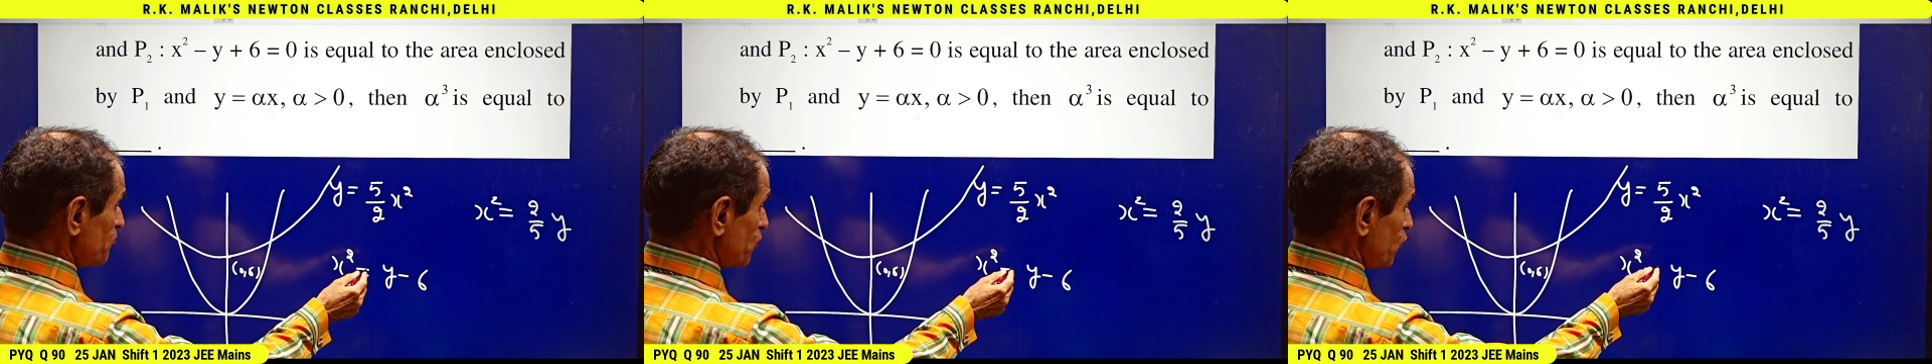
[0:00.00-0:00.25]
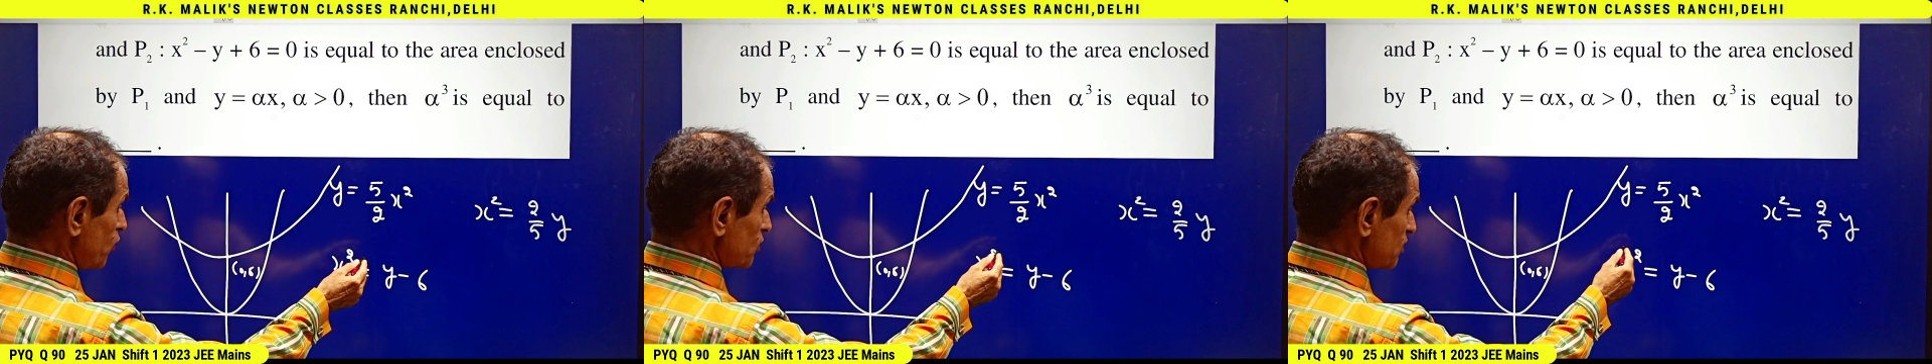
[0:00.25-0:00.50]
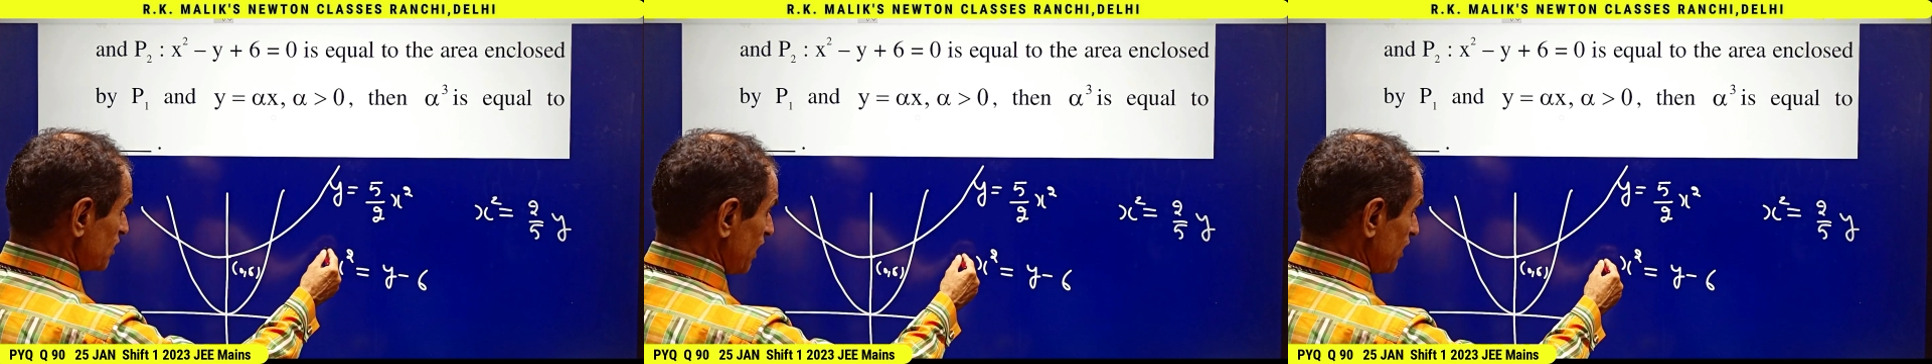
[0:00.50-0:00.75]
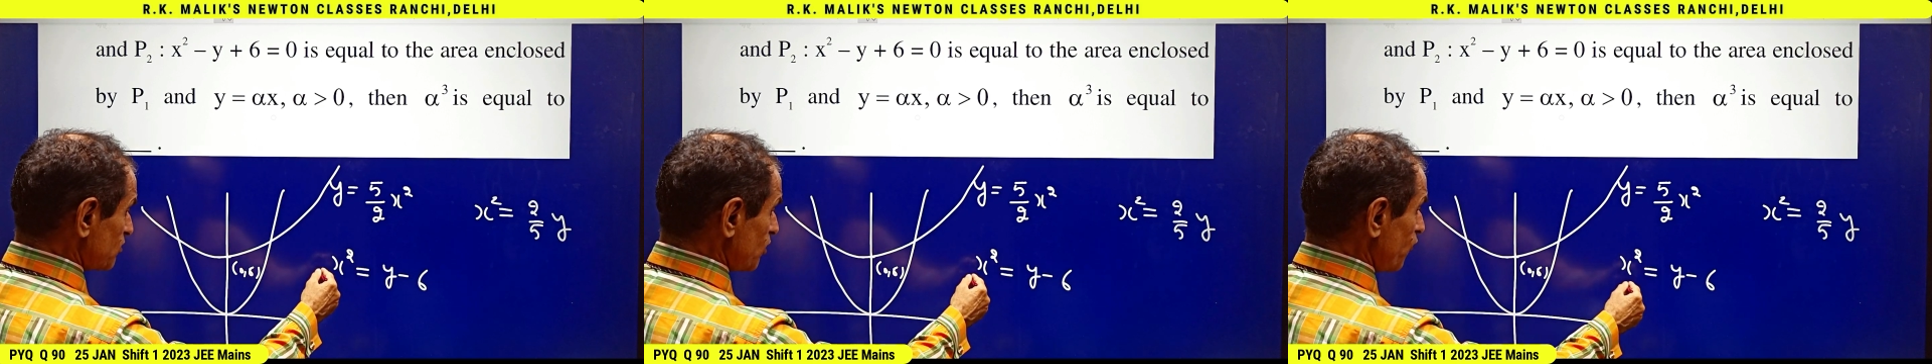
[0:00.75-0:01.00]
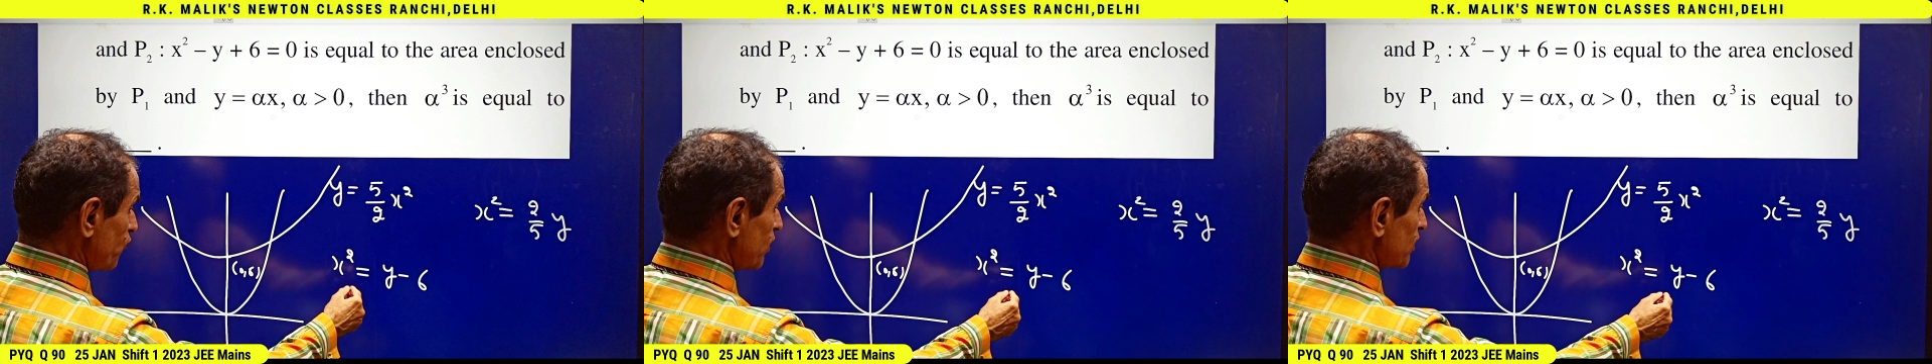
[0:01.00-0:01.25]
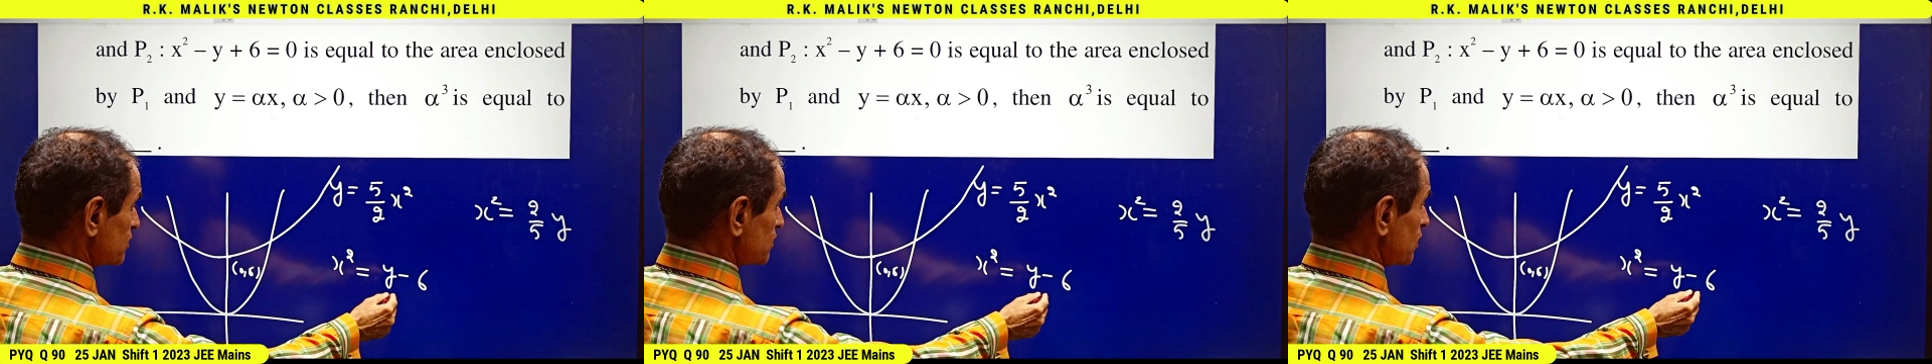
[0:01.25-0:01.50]
because length of
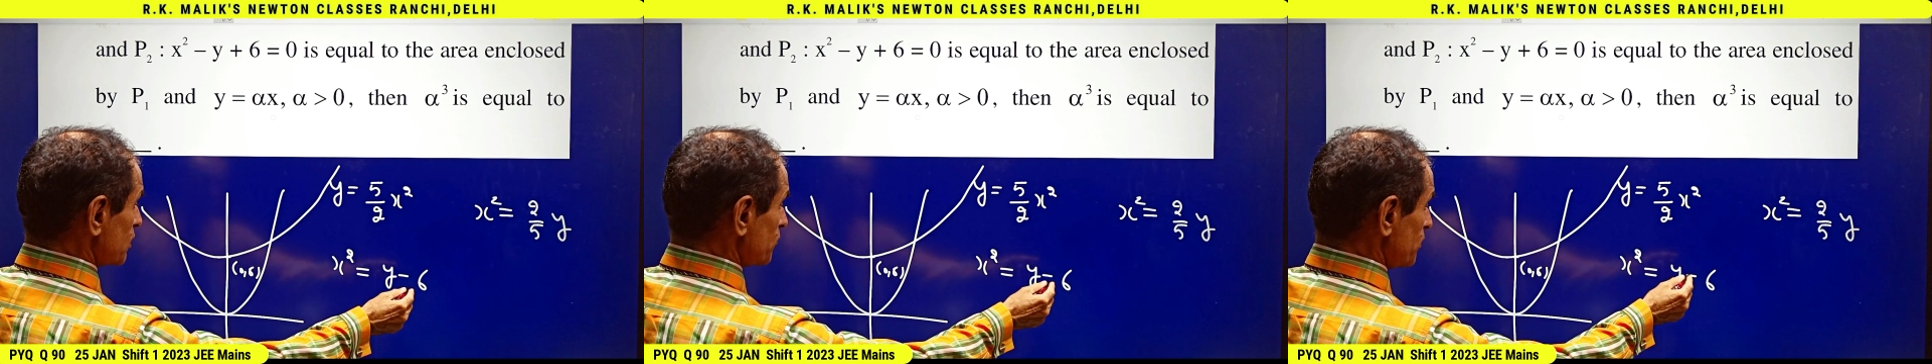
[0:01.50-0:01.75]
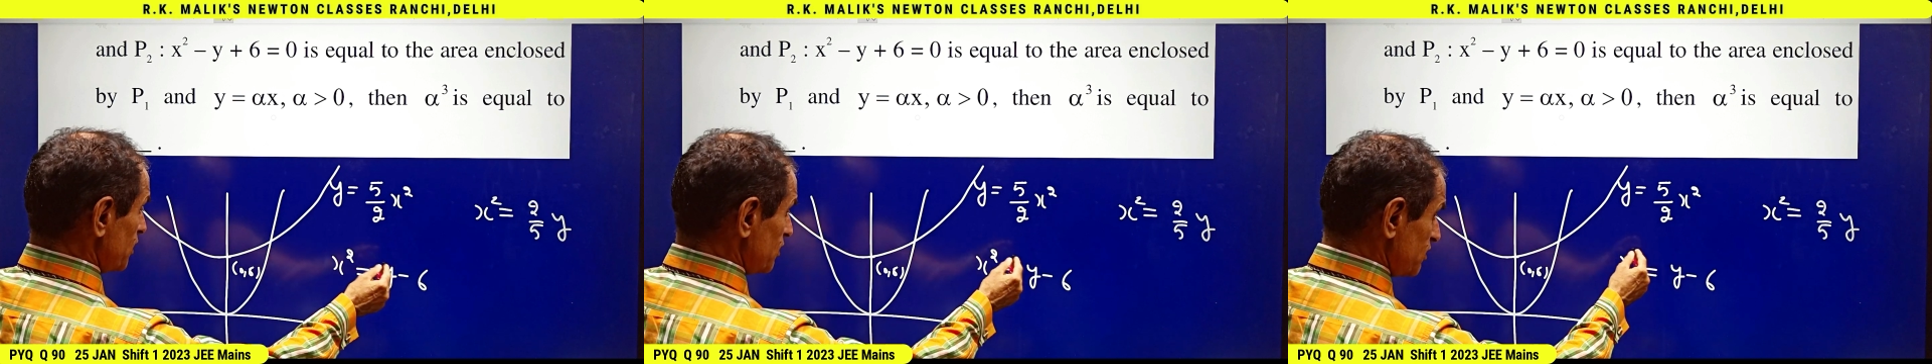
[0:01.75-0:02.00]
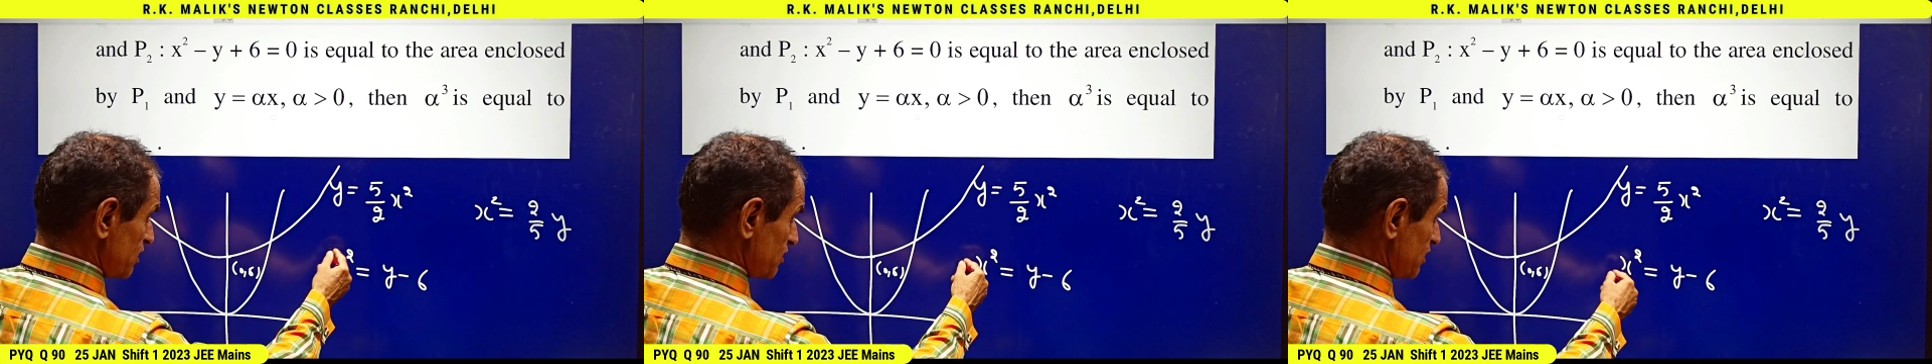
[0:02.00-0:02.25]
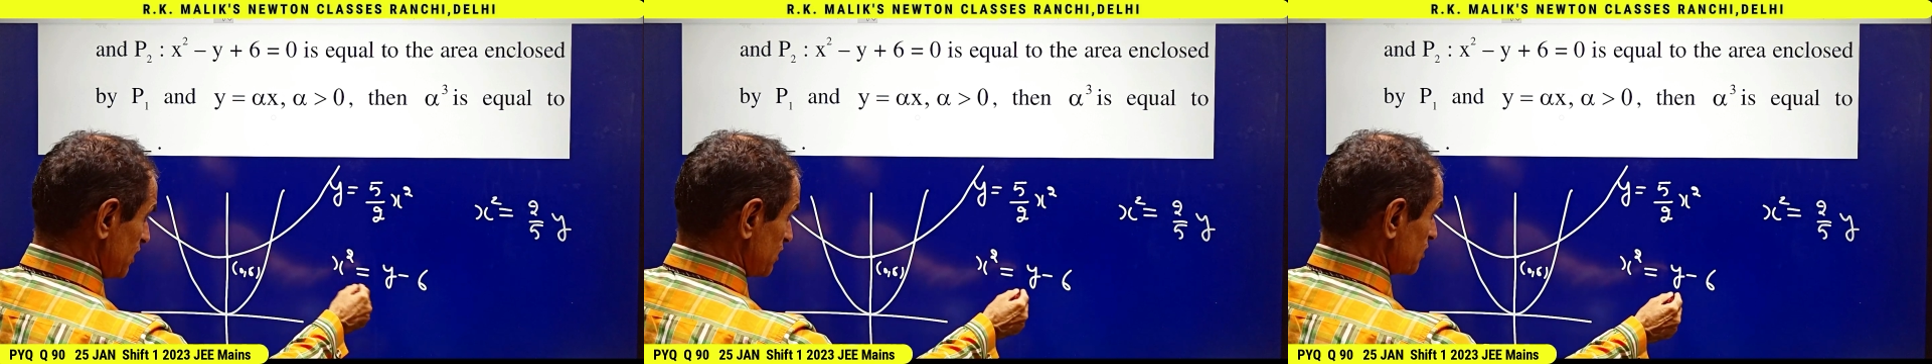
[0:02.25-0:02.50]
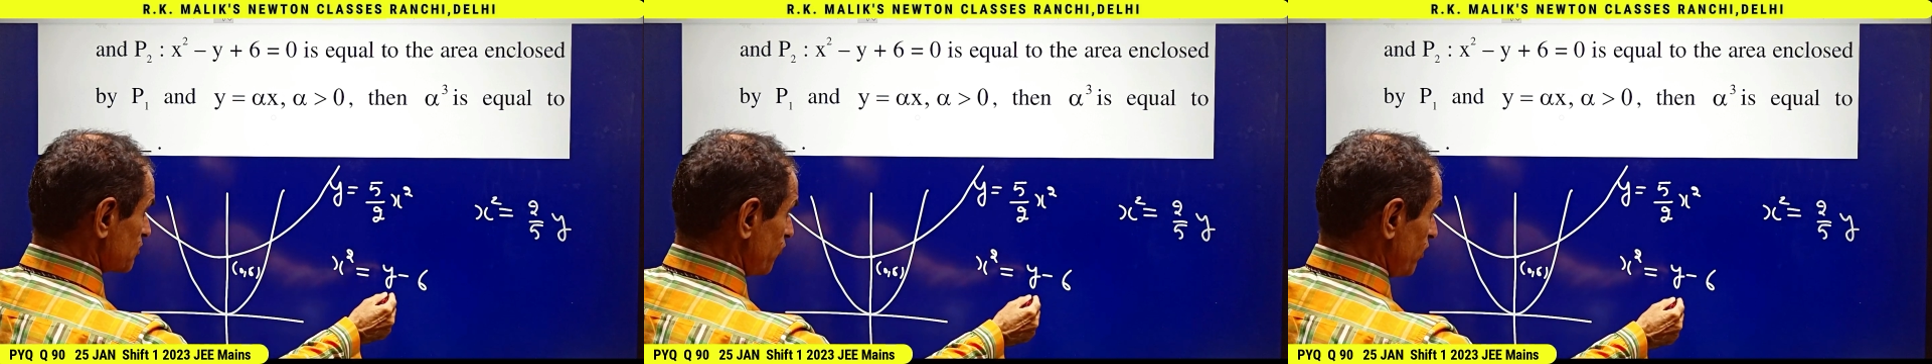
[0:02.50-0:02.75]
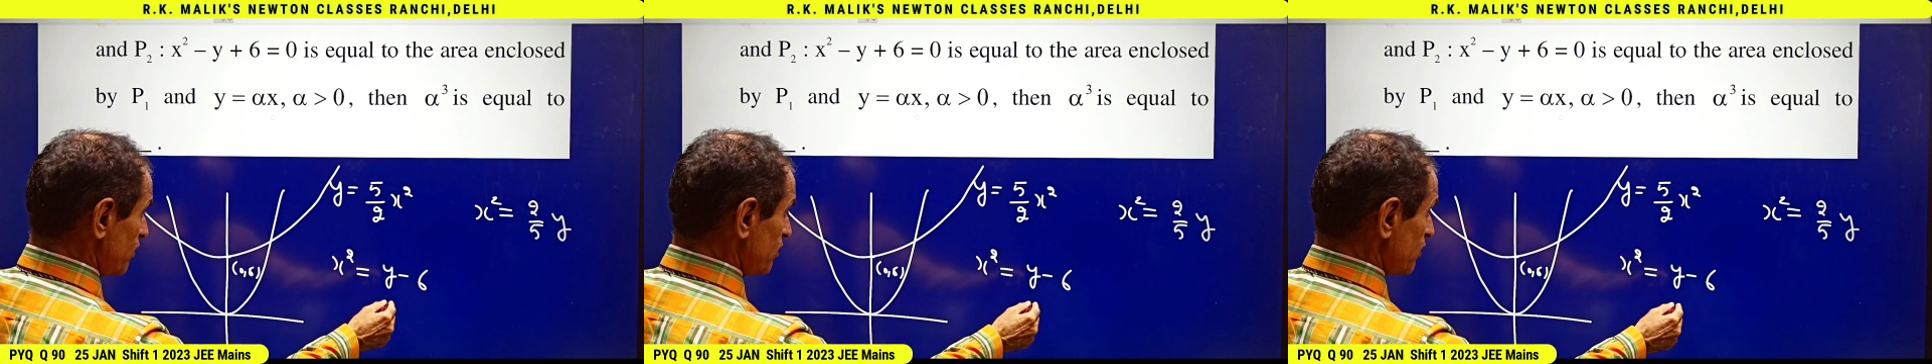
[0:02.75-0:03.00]
lattice atom in this case is
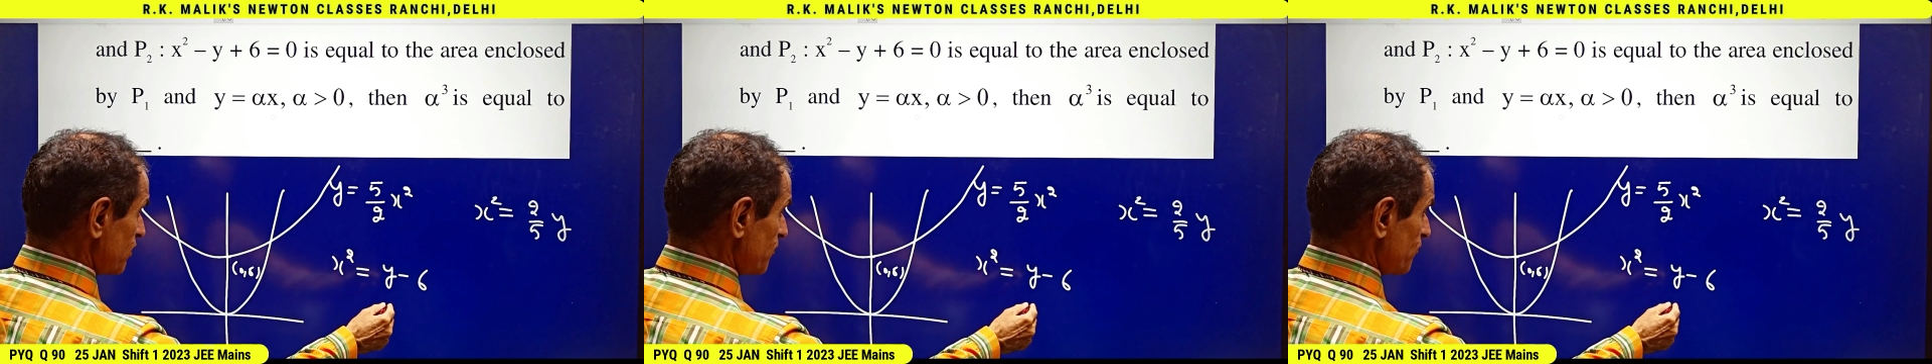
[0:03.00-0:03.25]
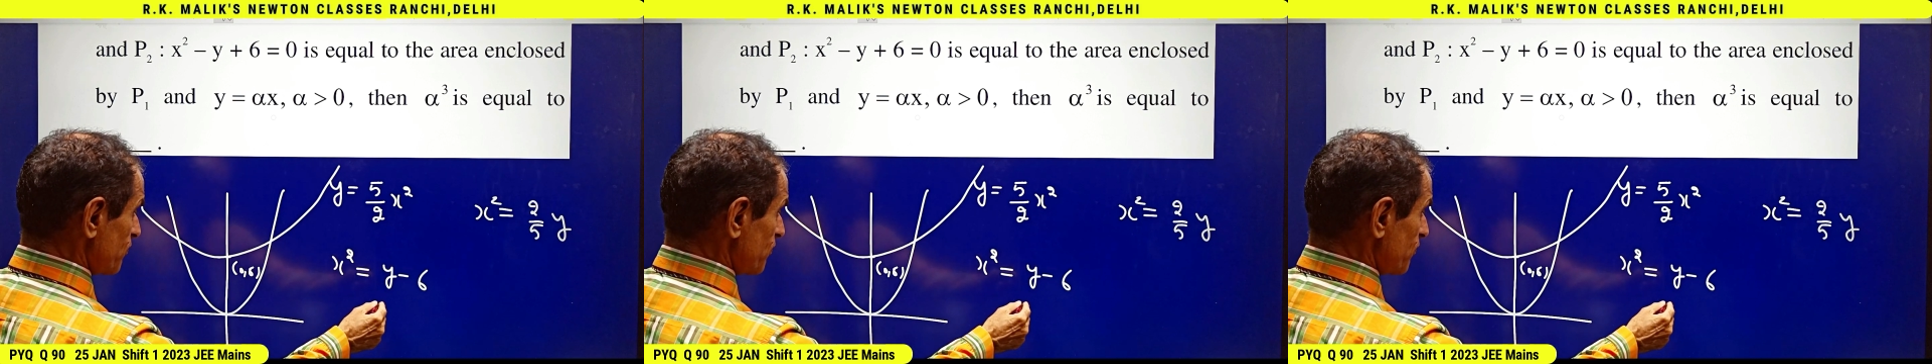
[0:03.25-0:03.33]
1,